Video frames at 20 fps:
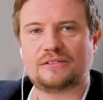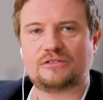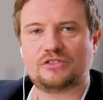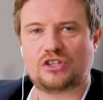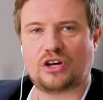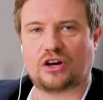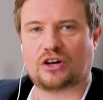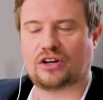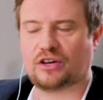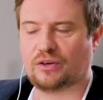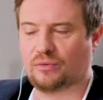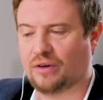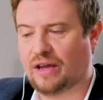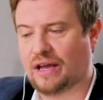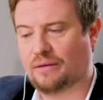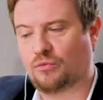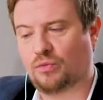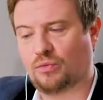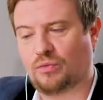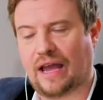Chuck,
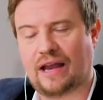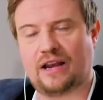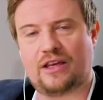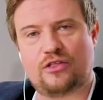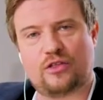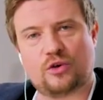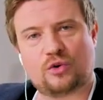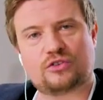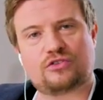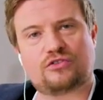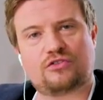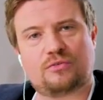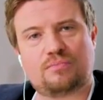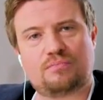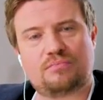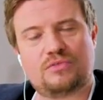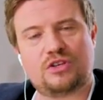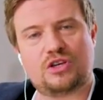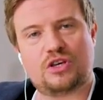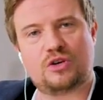any thoughts
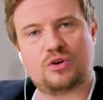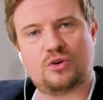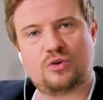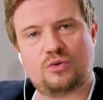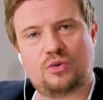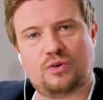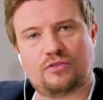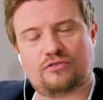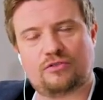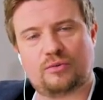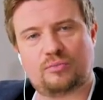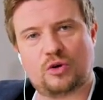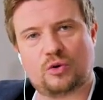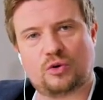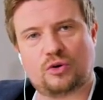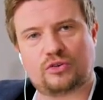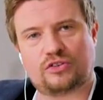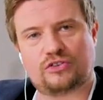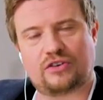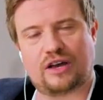from your